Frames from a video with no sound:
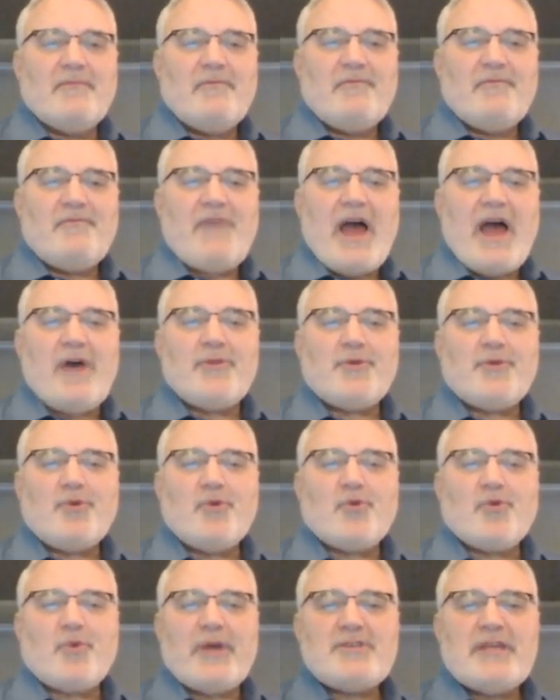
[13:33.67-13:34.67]
found
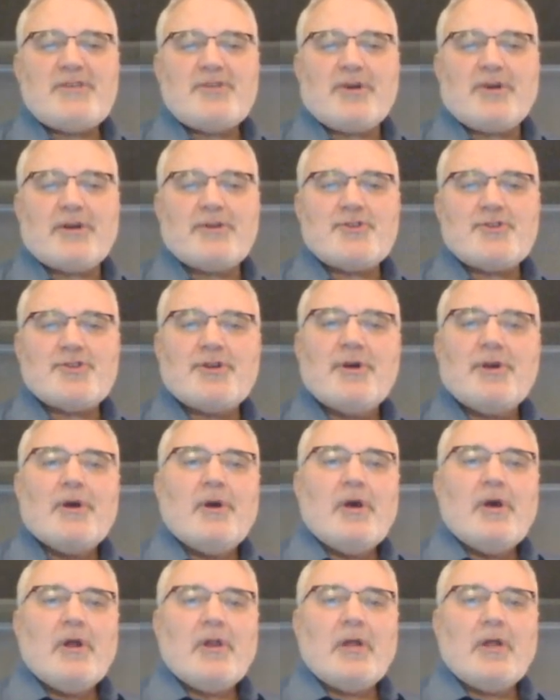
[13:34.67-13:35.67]
through research
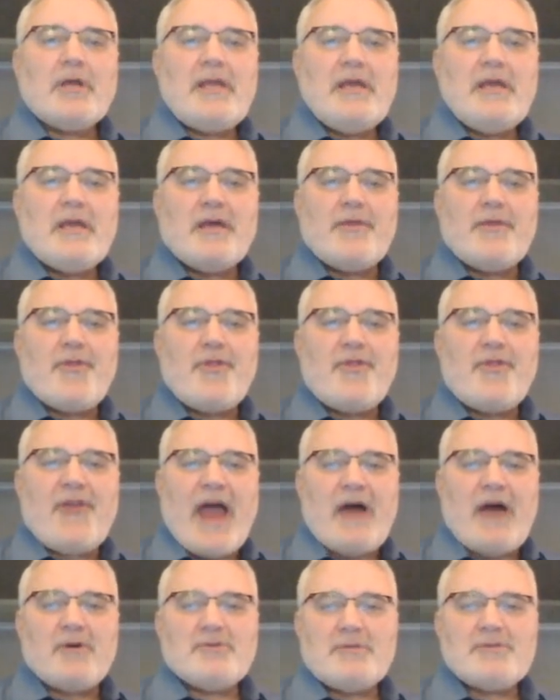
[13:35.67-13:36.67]
looking at
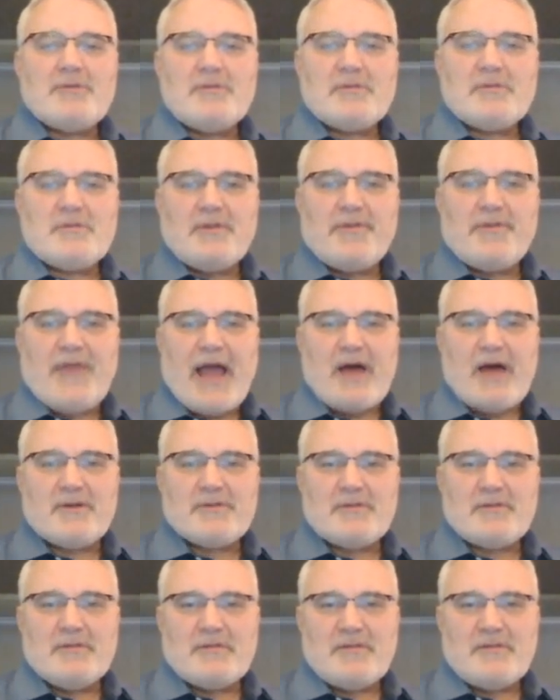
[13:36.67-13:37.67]
thousands and
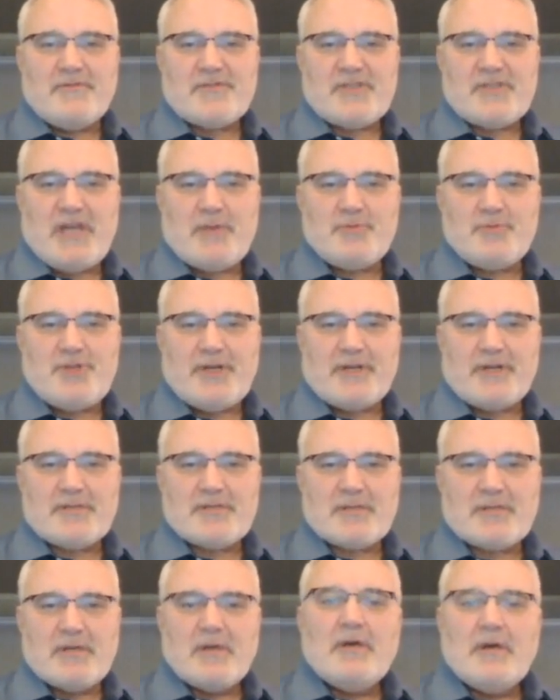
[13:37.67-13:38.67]
thousands of
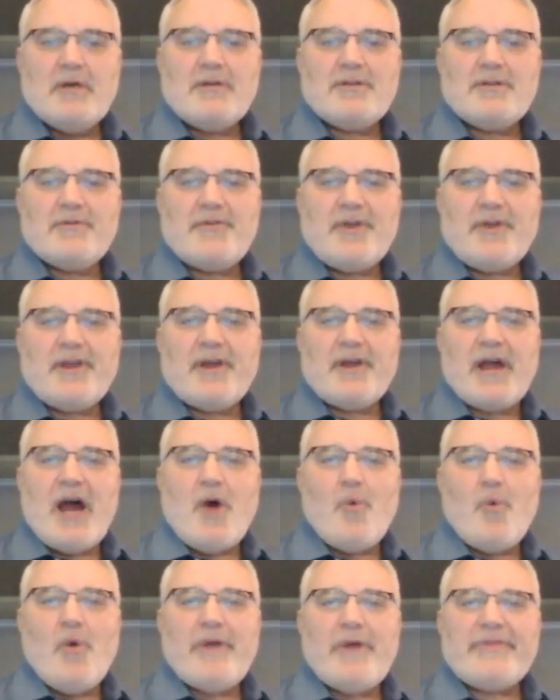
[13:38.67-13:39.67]
subjects to figure
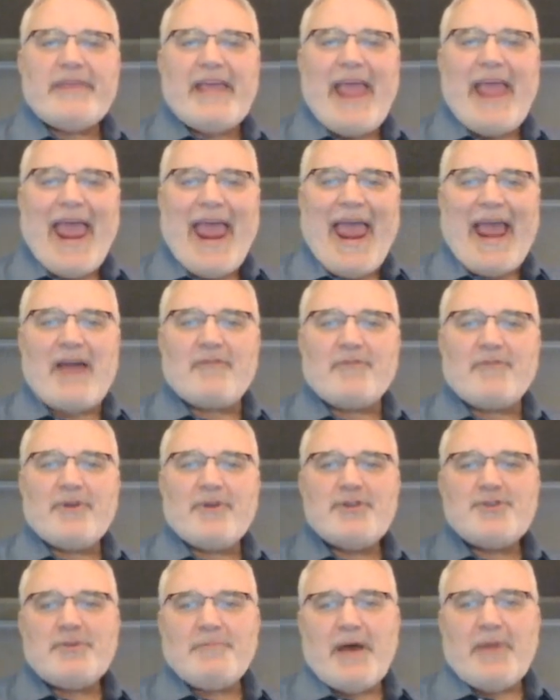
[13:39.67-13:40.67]
out what the
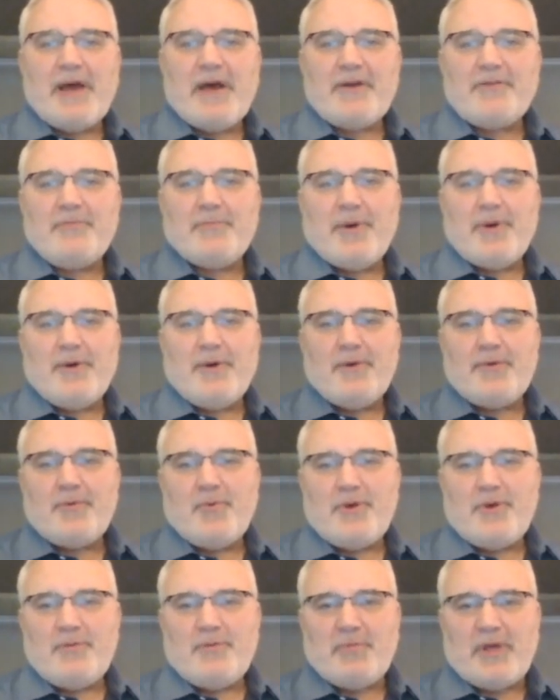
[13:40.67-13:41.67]
average amount of bone
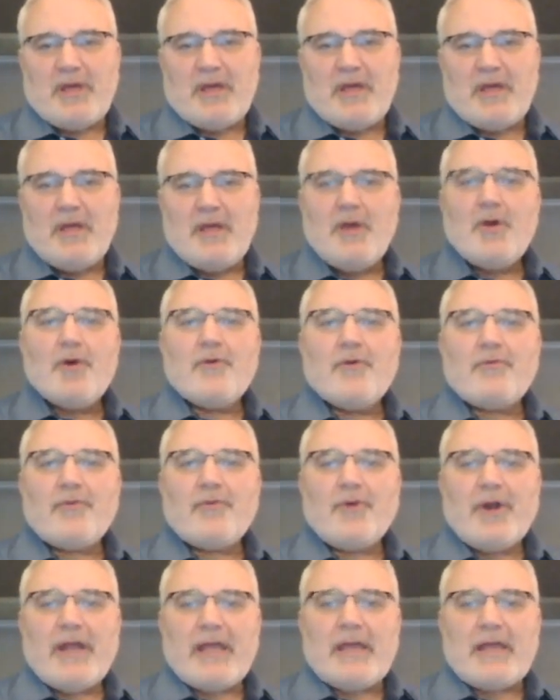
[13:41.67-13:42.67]
would be
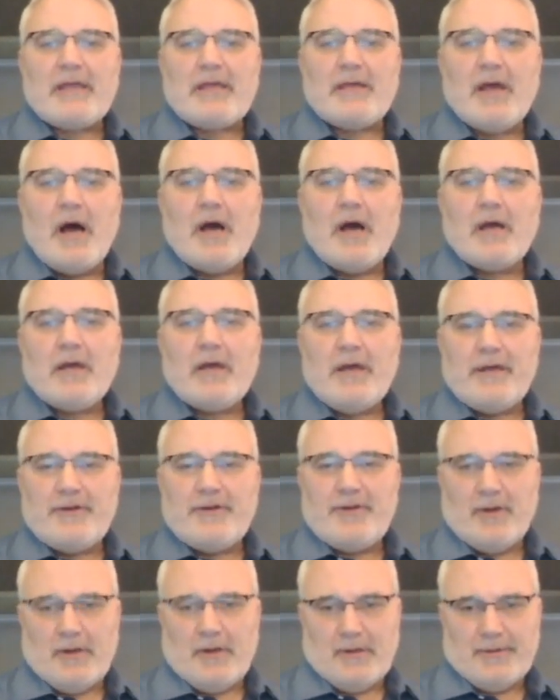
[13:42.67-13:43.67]
for a young
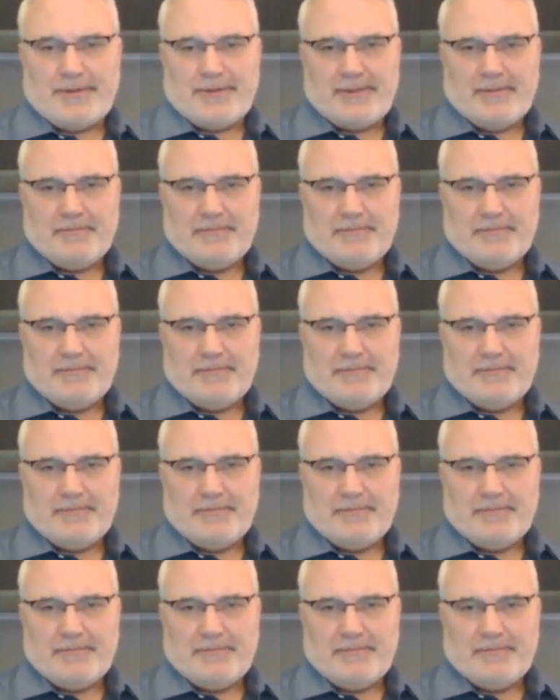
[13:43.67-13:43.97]
adult.